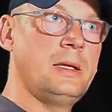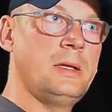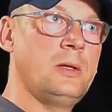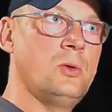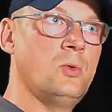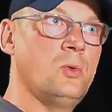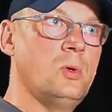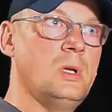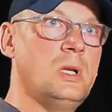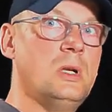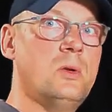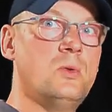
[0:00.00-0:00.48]

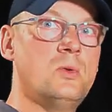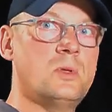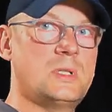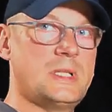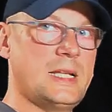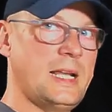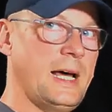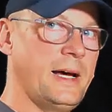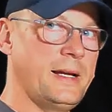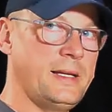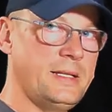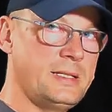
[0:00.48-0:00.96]
you lose
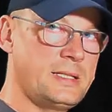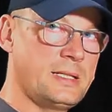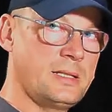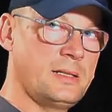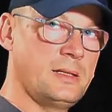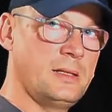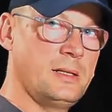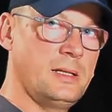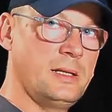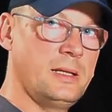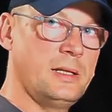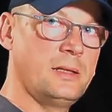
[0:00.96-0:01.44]
light
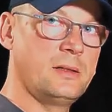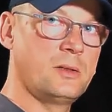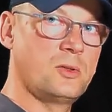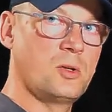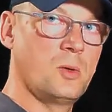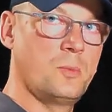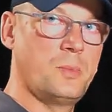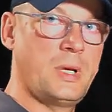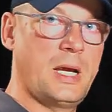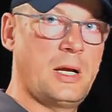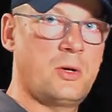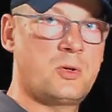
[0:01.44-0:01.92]
in
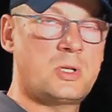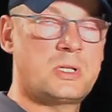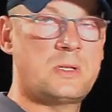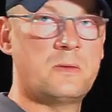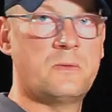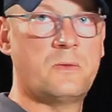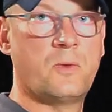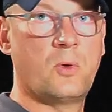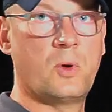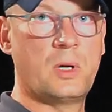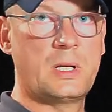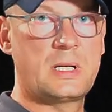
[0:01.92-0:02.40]

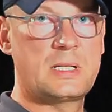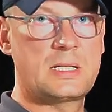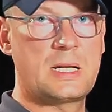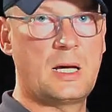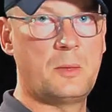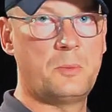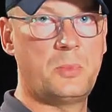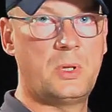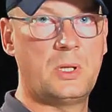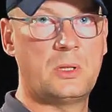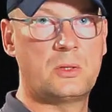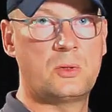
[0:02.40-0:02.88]
comparison, for
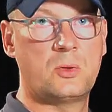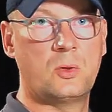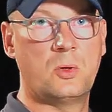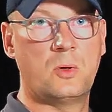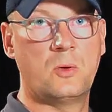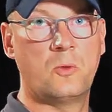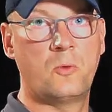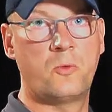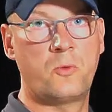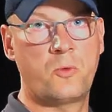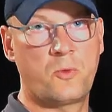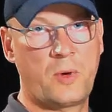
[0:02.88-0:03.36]
example, to a
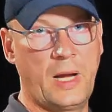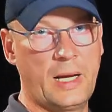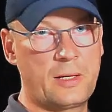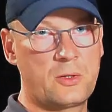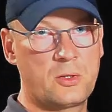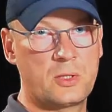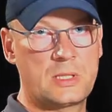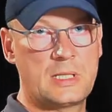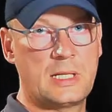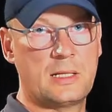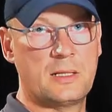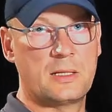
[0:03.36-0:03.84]

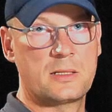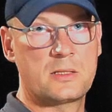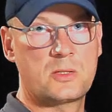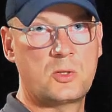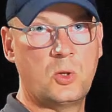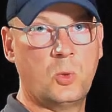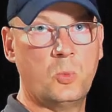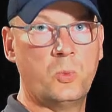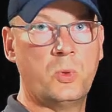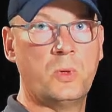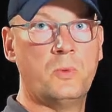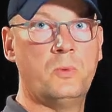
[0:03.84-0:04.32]
refractor
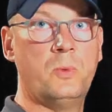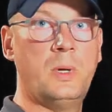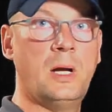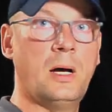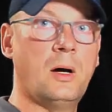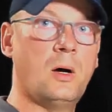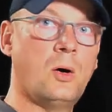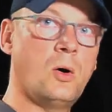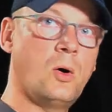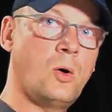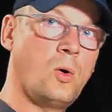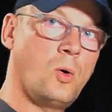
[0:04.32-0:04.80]
telescope,
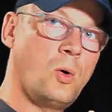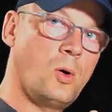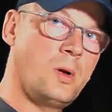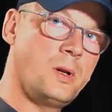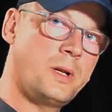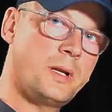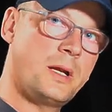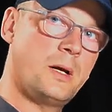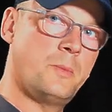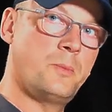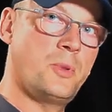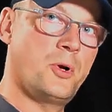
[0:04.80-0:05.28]
where
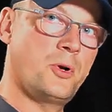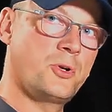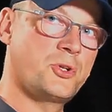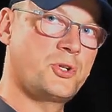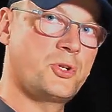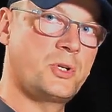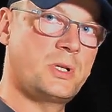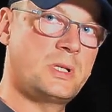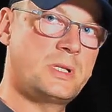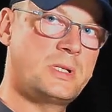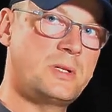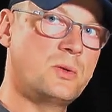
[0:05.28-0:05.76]
all the
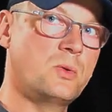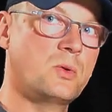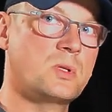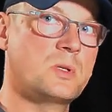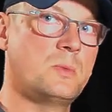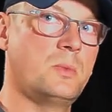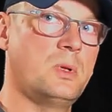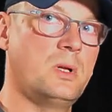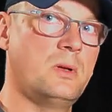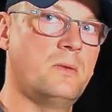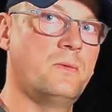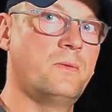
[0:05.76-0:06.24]
aperture is
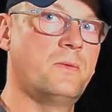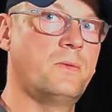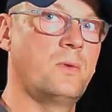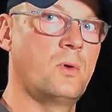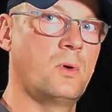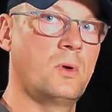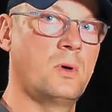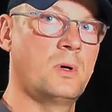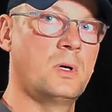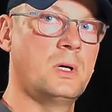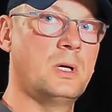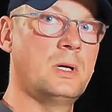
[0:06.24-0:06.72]
usable
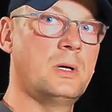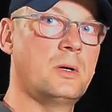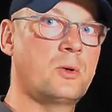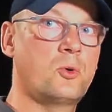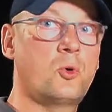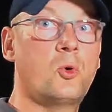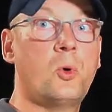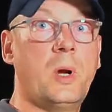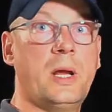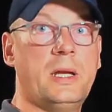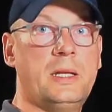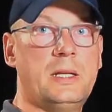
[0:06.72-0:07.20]
for
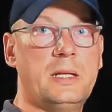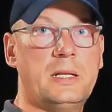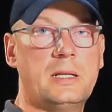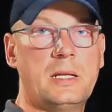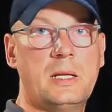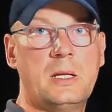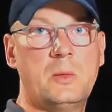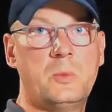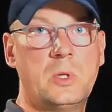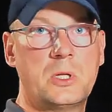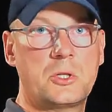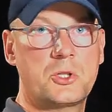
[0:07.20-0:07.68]
creating
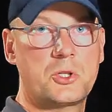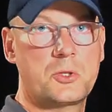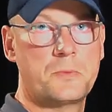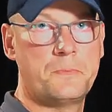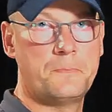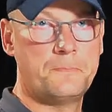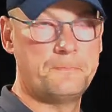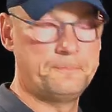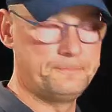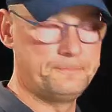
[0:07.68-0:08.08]
the image.